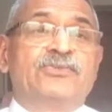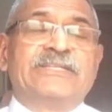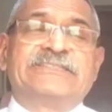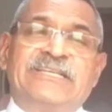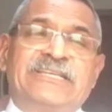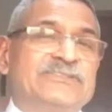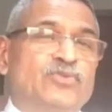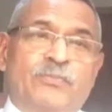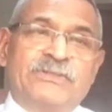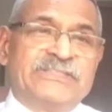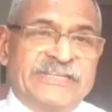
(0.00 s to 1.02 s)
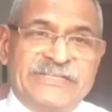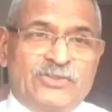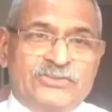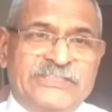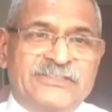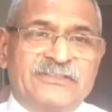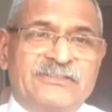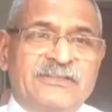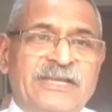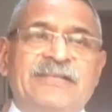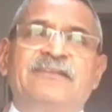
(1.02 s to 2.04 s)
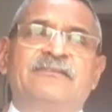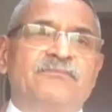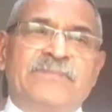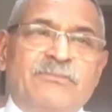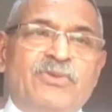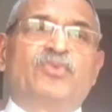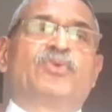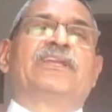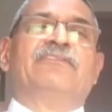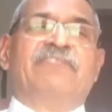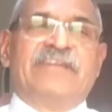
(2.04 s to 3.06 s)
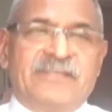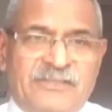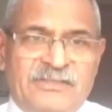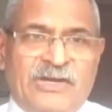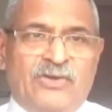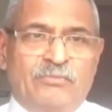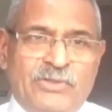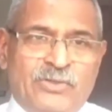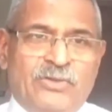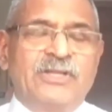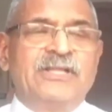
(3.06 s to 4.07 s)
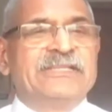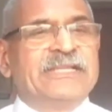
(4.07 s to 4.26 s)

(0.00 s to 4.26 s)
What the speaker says: So I said, let's open the radio set and be able to convey down below